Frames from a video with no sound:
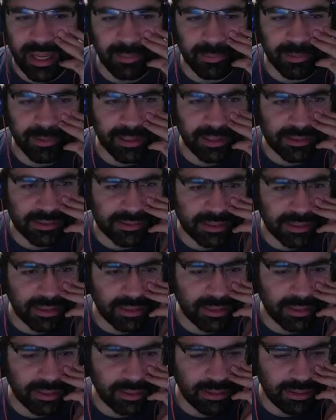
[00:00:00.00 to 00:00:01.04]
in this?
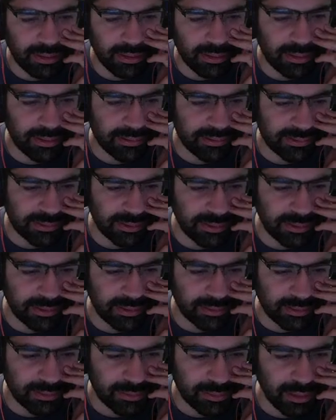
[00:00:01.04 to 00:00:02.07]
Let's
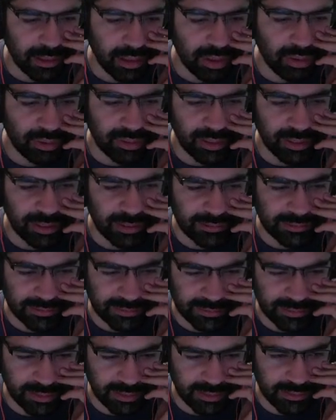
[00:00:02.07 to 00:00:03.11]
see. Oh, there is.
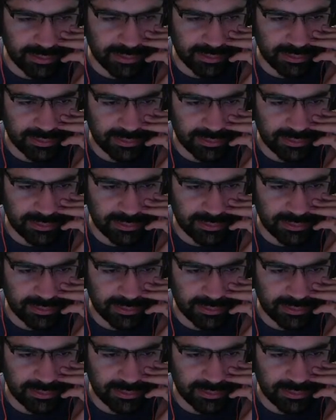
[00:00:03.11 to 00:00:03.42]
There is.